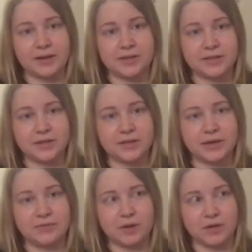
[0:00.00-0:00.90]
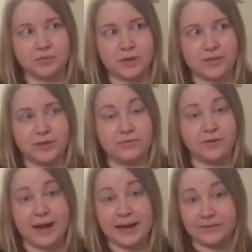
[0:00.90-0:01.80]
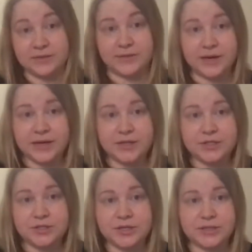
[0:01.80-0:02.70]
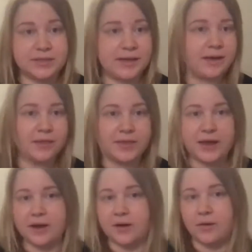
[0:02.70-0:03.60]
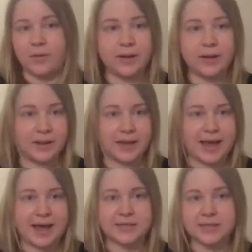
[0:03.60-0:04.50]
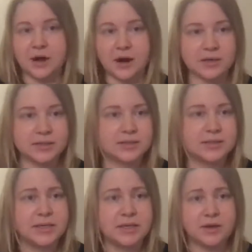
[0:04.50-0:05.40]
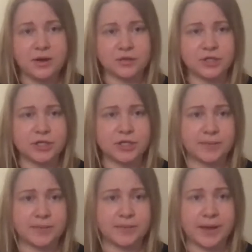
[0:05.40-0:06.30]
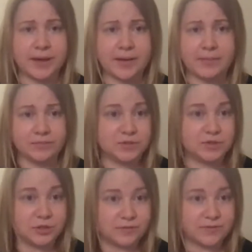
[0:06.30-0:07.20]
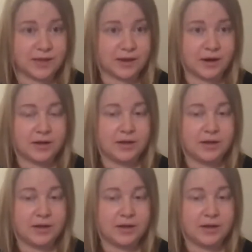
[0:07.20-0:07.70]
consultant, I've worked with a variety of different industries: healthcare, oil and gas, arts, culture, social VR.